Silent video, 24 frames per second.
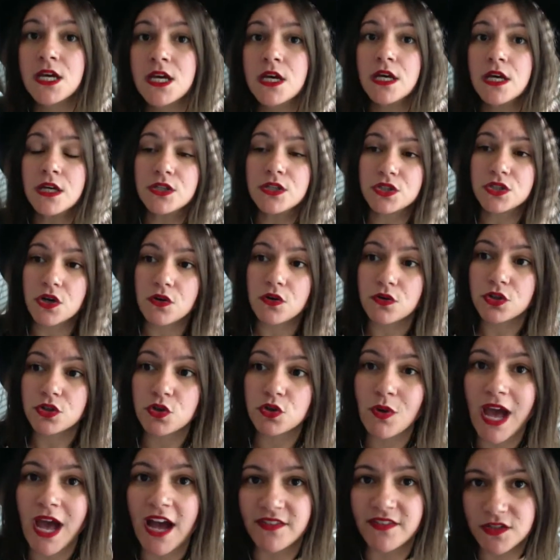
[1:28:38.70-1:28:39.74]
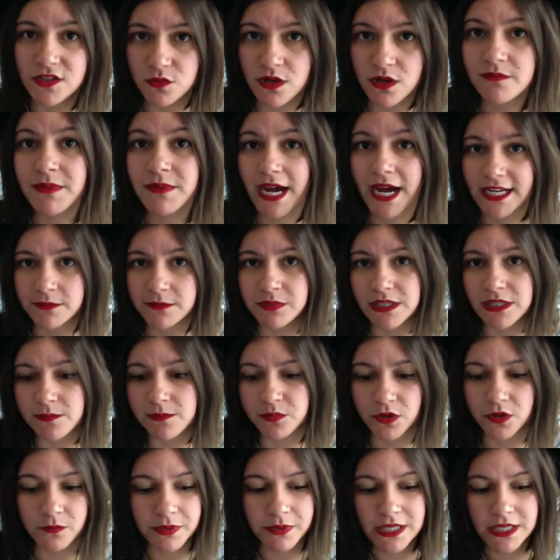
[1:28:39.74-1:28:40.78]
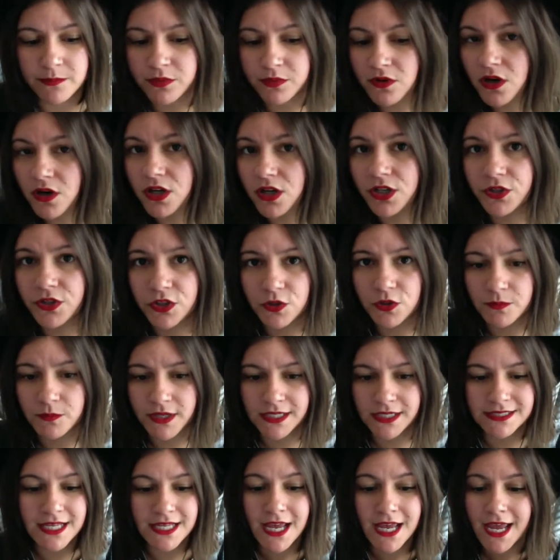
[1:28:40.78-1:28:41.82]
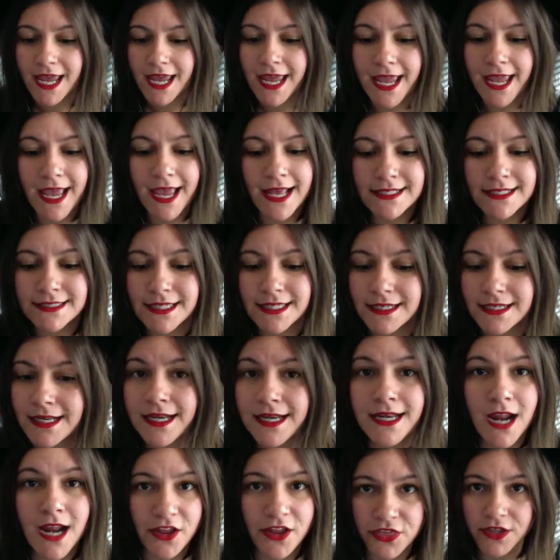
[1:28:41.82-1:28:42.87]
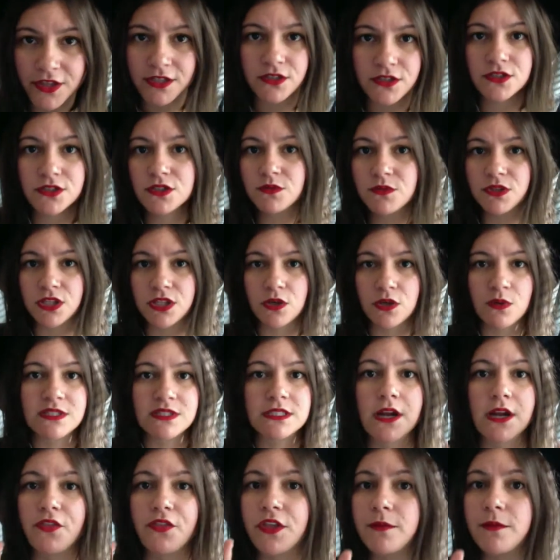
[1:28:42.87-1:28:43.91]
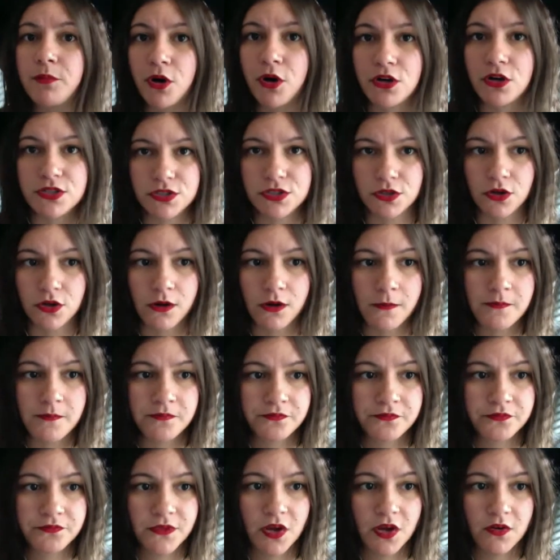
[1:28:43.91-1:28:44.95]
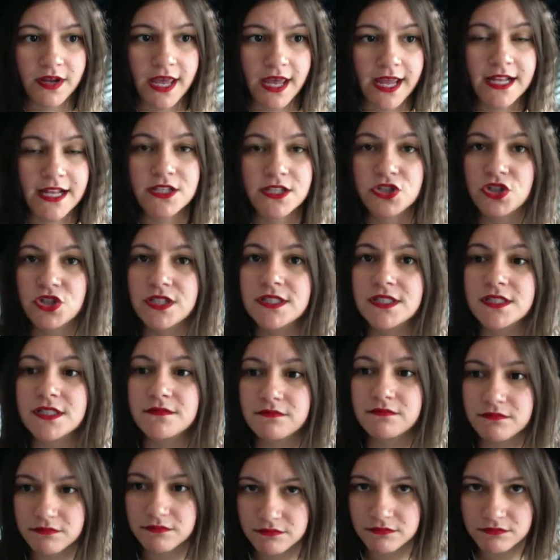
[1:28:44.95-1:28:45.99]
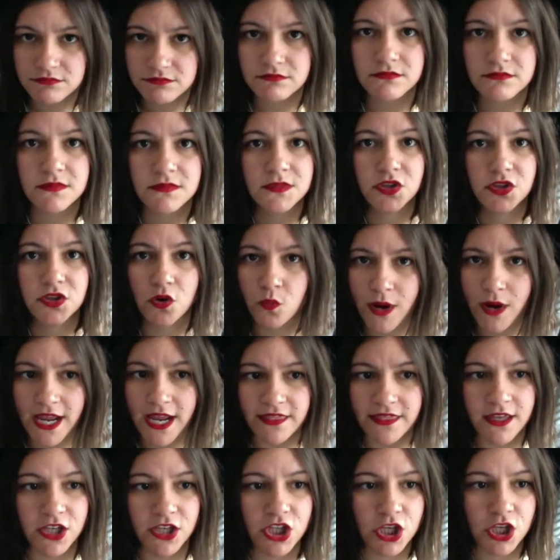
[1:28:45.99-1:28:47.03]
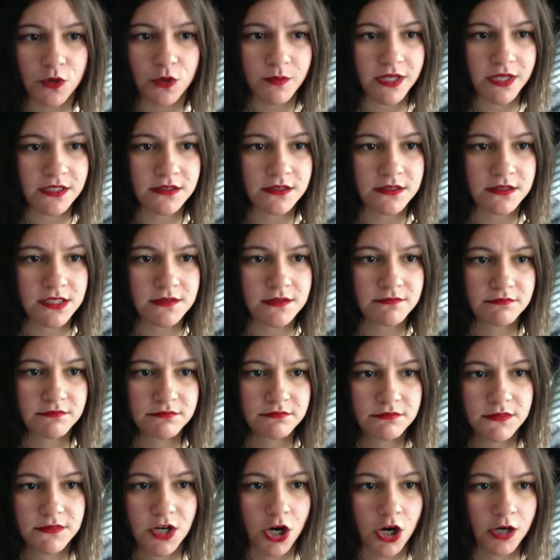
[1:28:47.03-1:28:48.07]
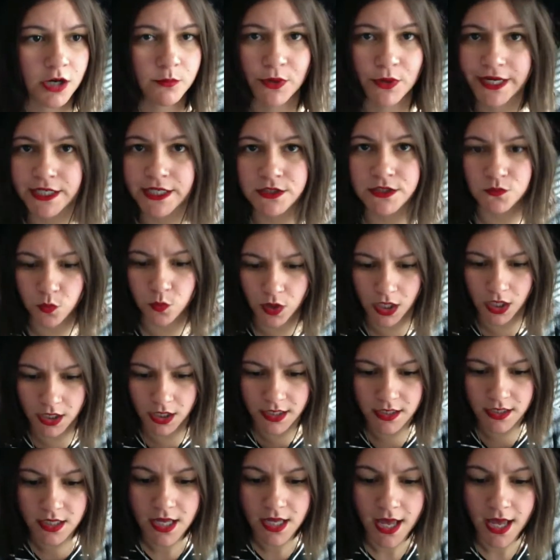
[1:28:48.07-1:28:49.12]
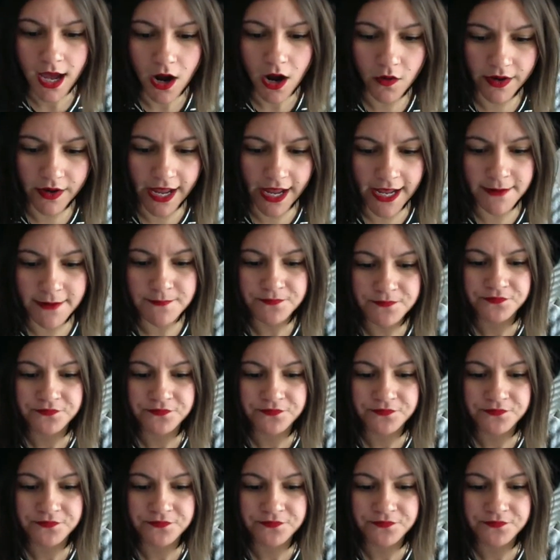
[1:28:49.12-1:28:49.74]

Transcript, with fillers: So you have to remind people people are humans. It has nothing to do with you, it's nothing personal. Okay. It's just the way that humans, our brains work. Okay.